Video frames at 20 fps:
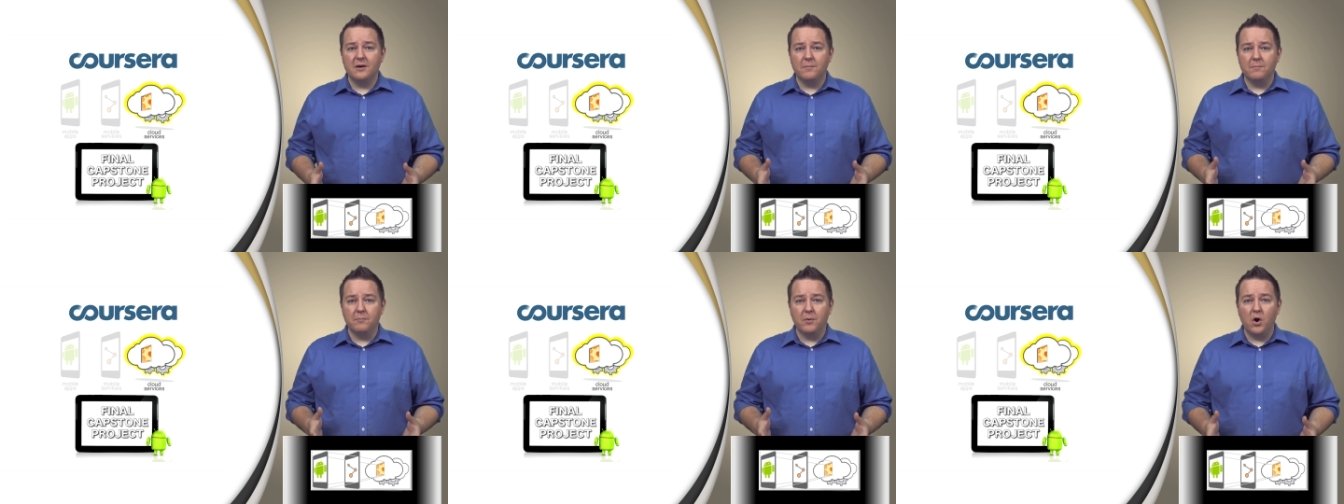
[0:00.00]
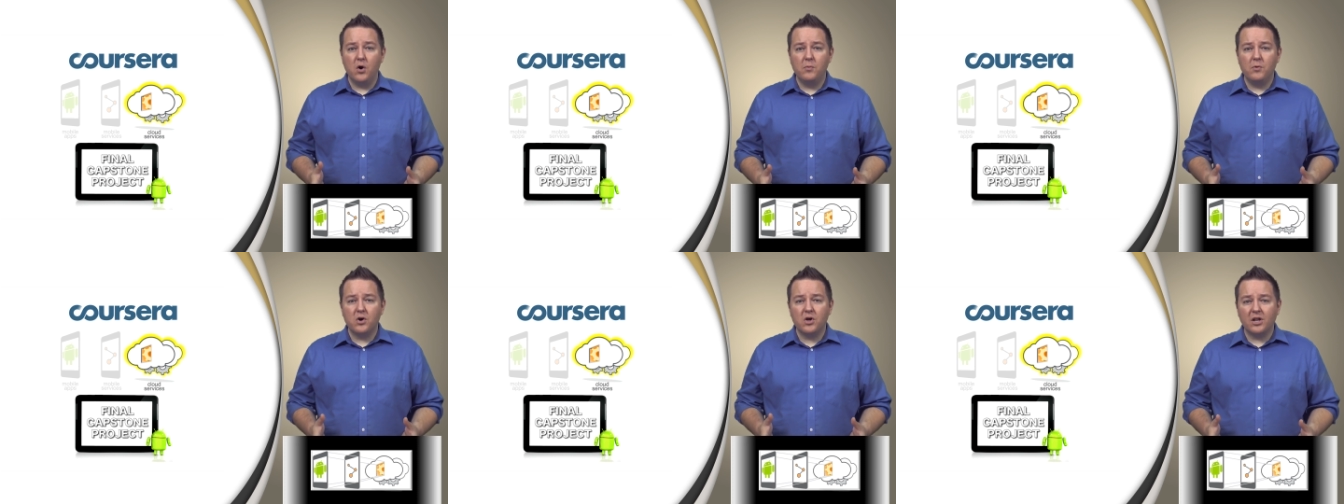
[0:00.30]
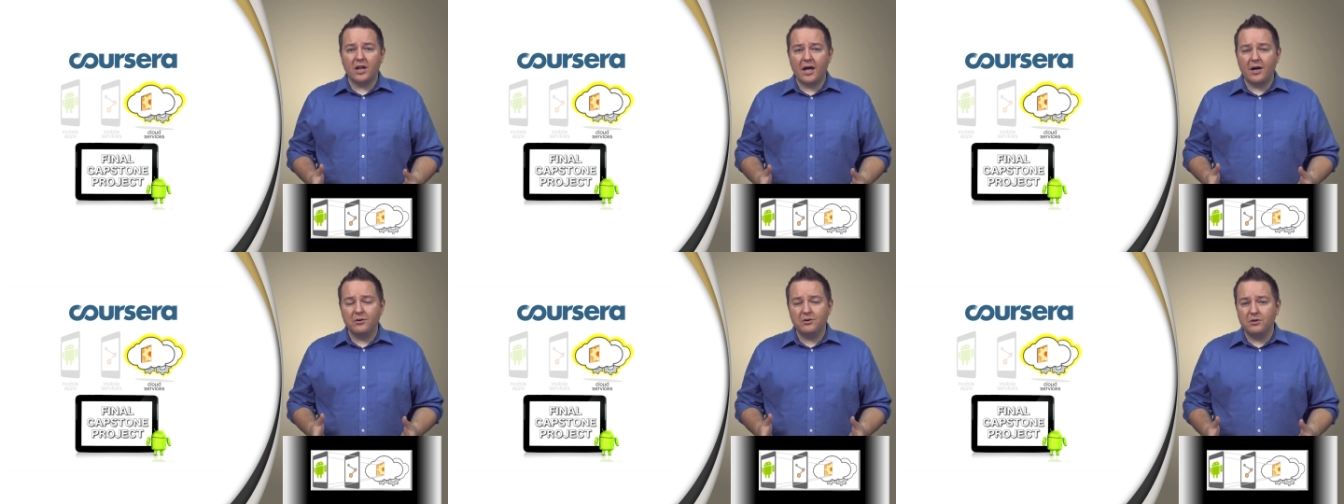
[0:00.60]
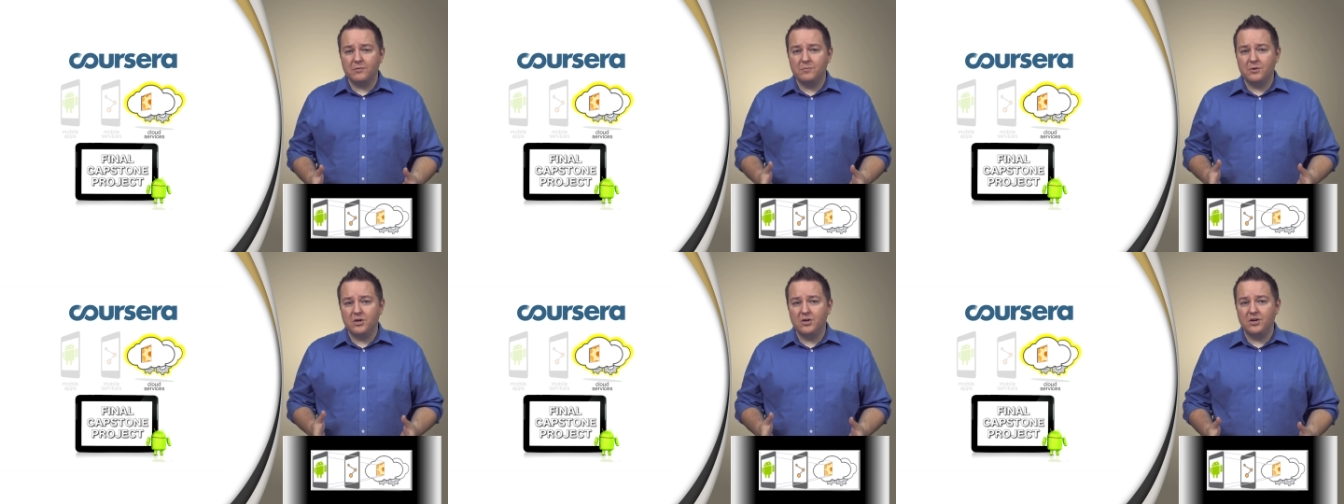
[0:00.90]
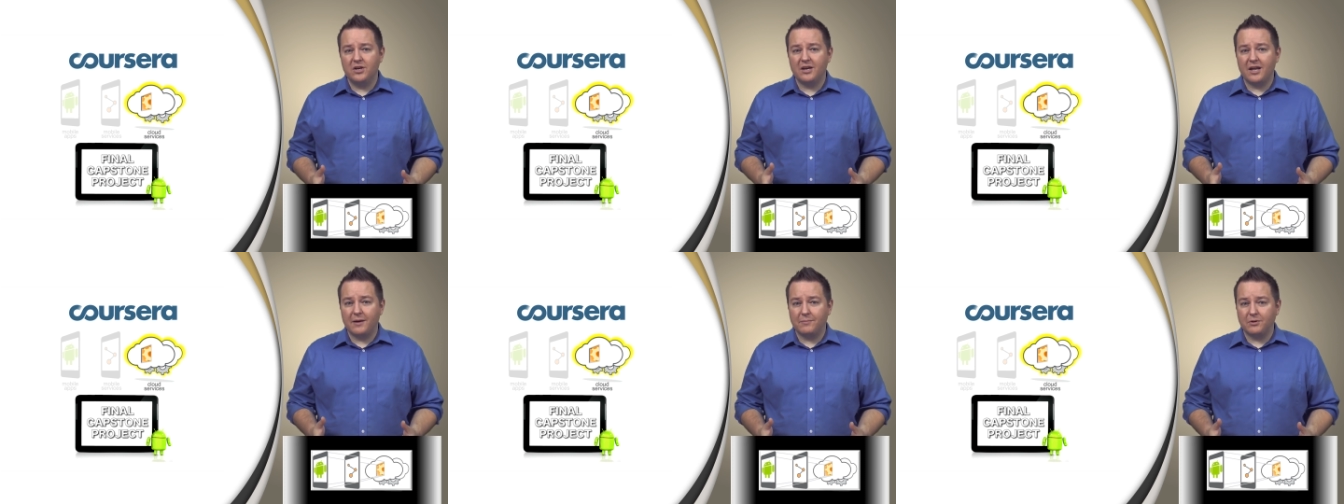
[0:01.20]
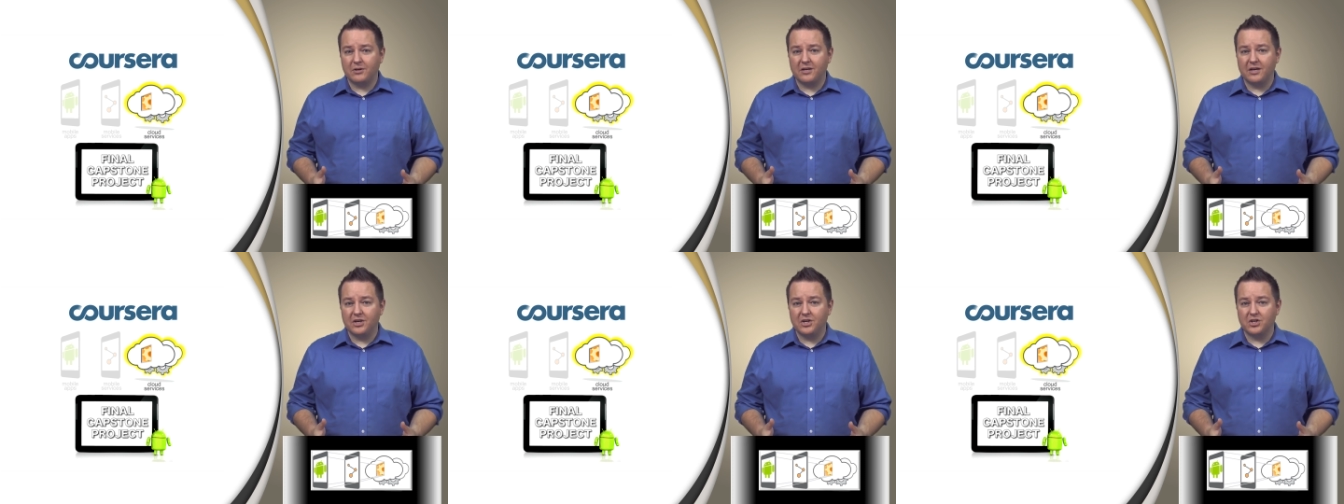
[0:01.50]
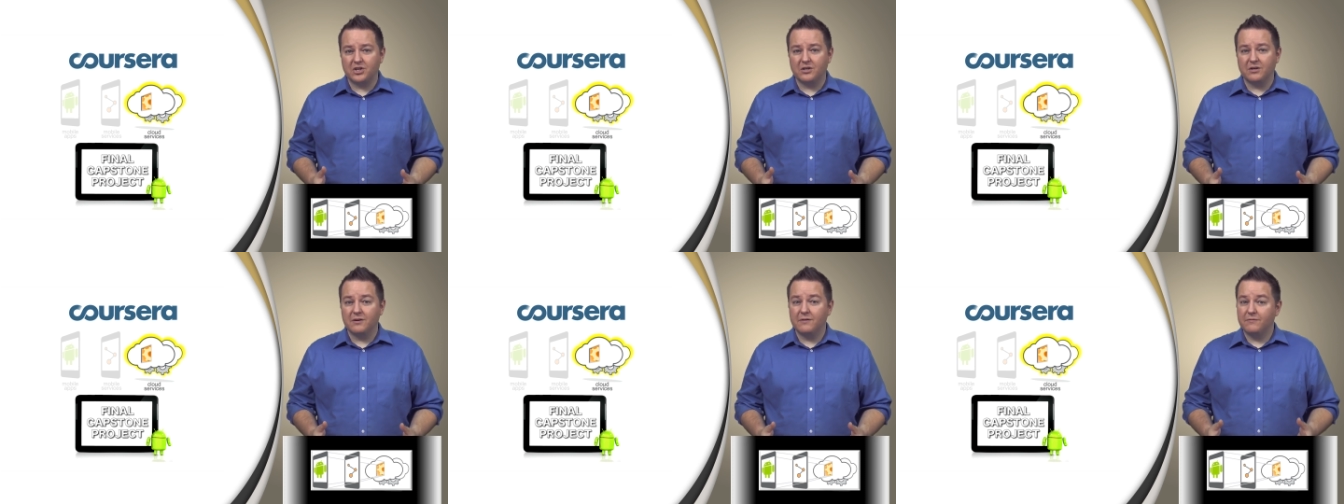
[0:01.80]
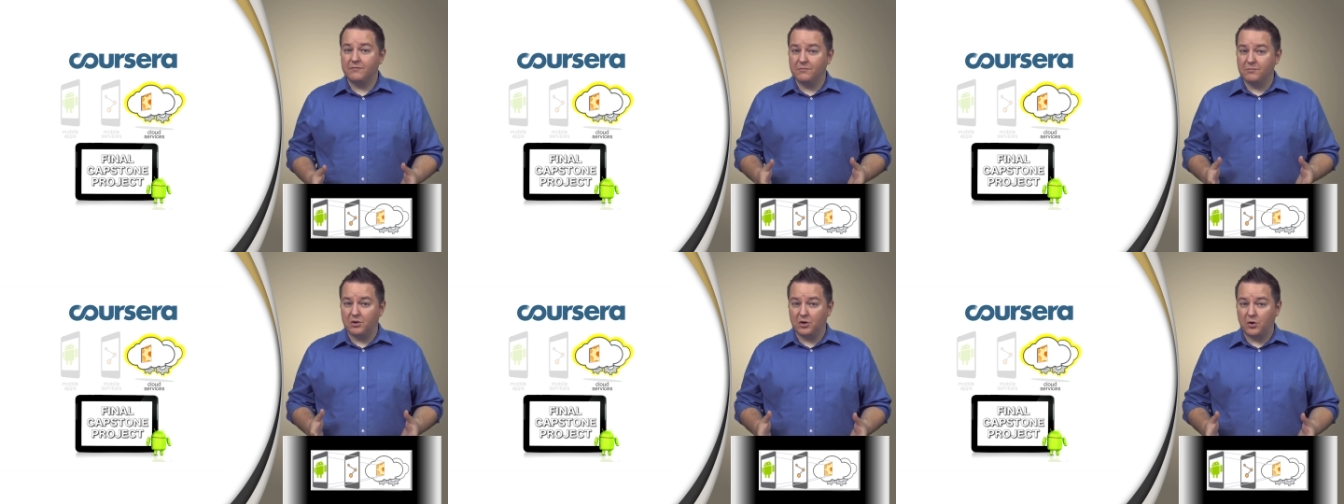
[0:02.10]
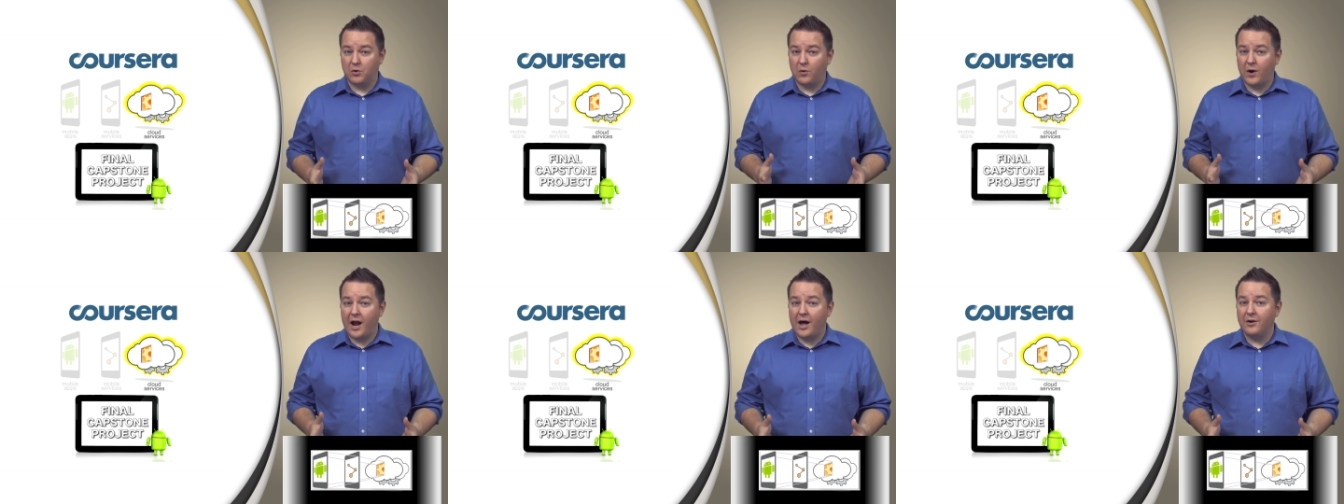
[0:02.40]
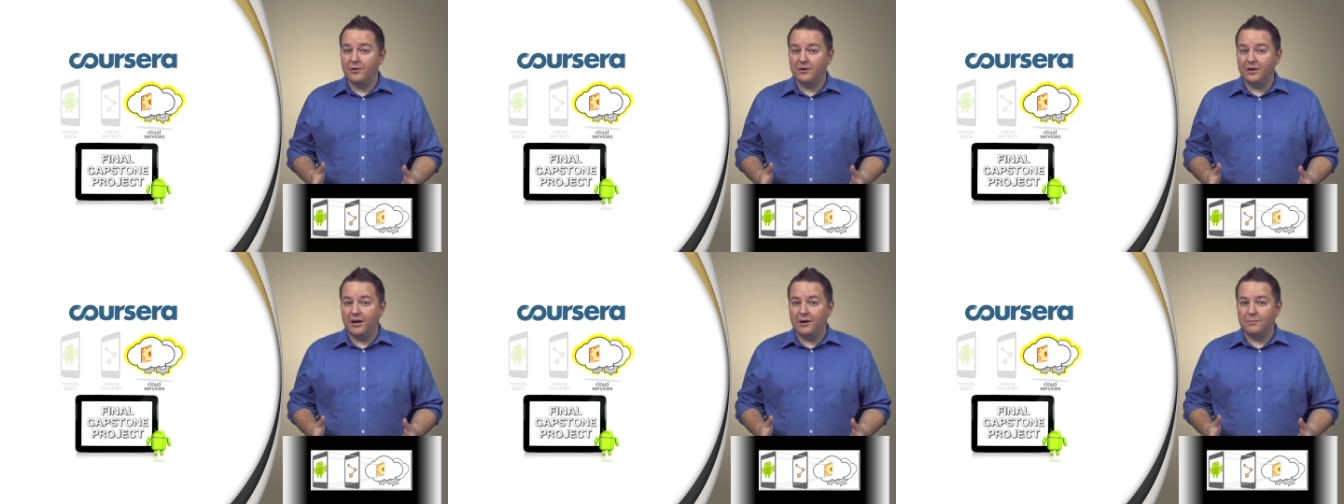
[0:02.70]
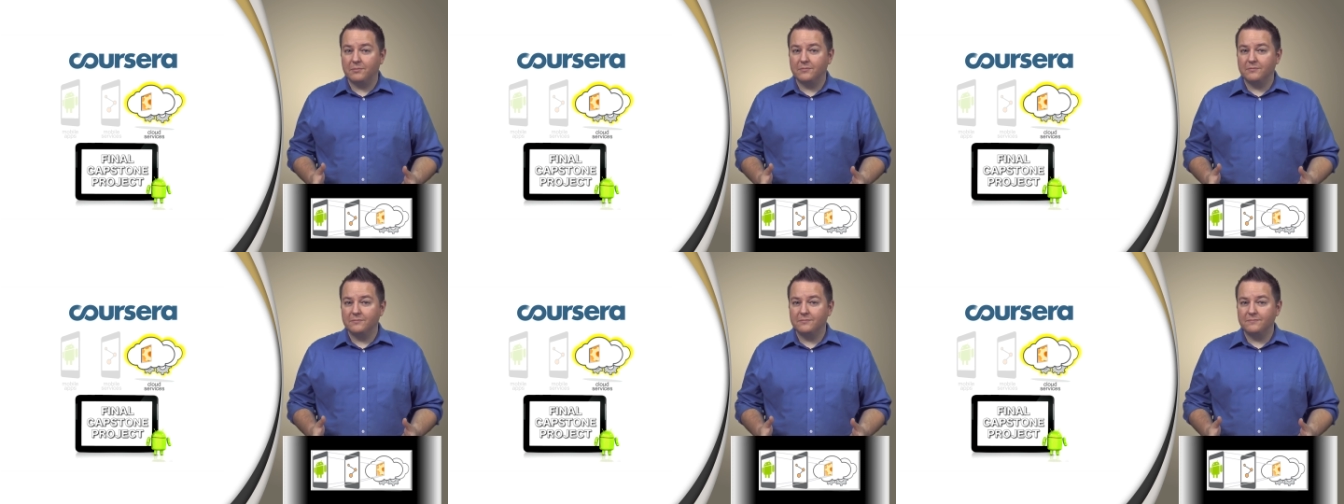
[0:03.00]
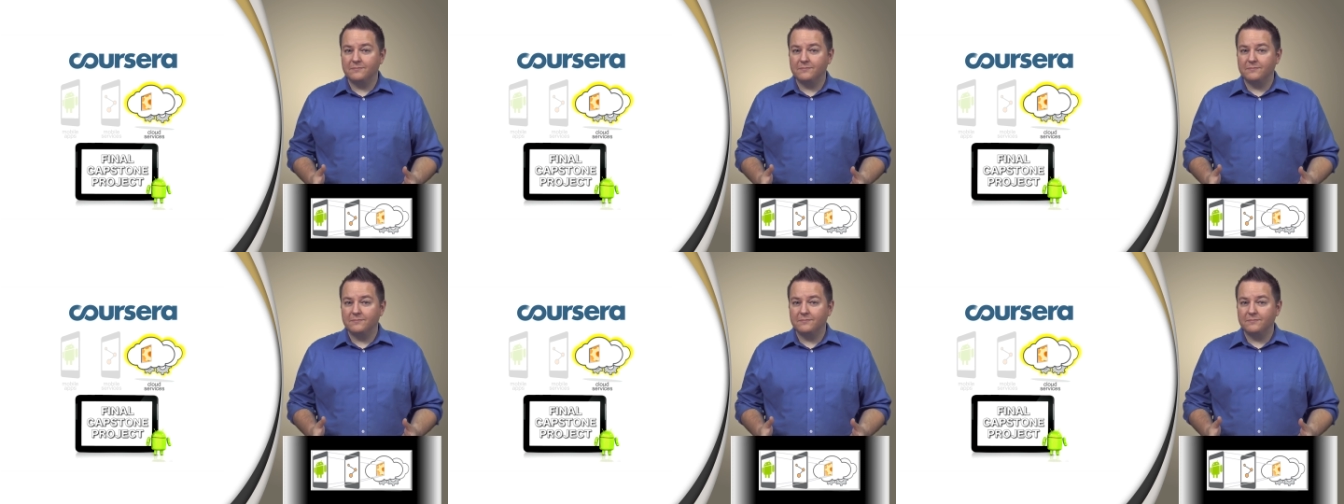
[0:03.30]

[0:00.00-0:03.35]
mobile cloud computing application from the ground up.